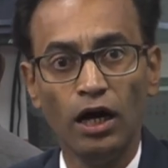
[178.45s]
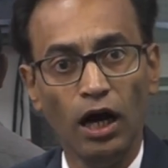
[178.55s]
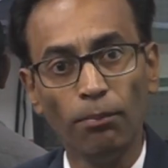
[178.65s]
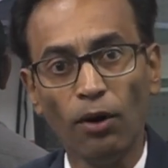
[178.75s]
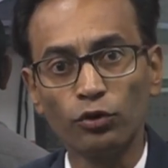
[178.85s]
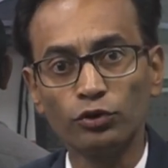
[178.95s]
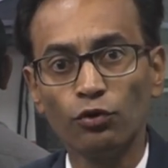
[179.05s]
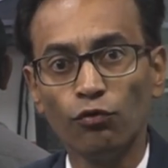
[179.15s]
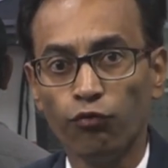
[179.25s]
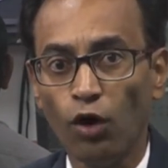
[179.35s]
about
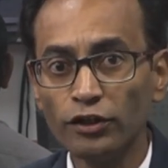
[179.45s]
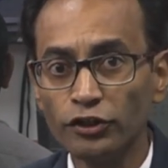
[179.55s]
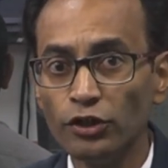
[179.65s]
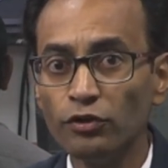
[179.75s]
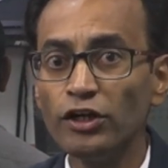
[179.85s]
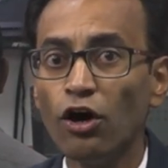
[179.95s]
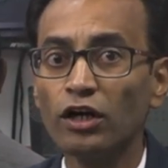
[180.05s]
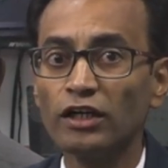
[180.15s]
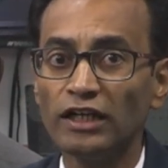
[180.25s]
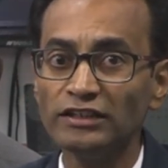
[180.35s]
what theory or
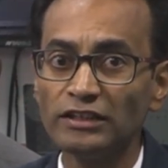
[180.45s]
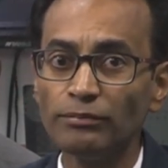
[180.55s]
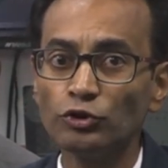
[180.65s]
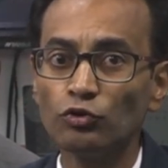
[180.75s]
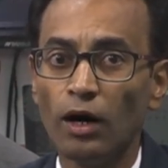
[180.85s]
concepts to